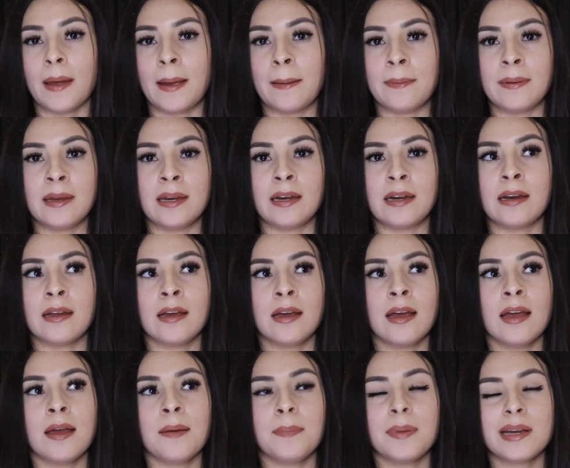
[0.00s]
I mean,
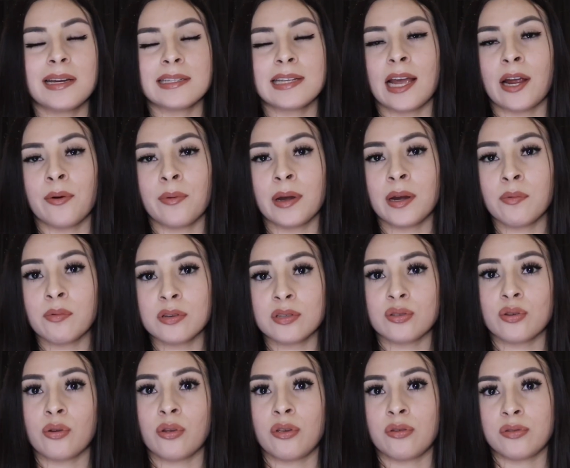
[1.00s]
because I already was
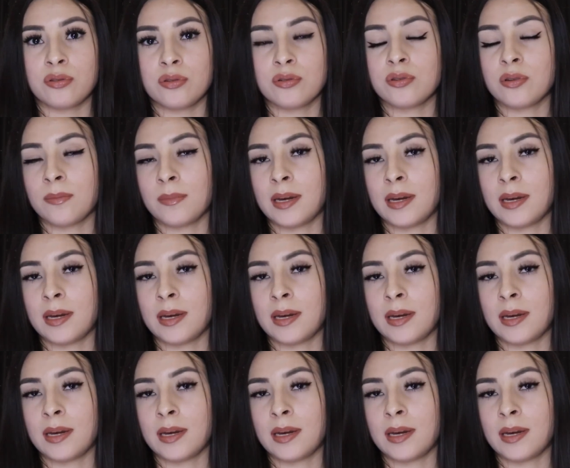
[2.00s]
so used to so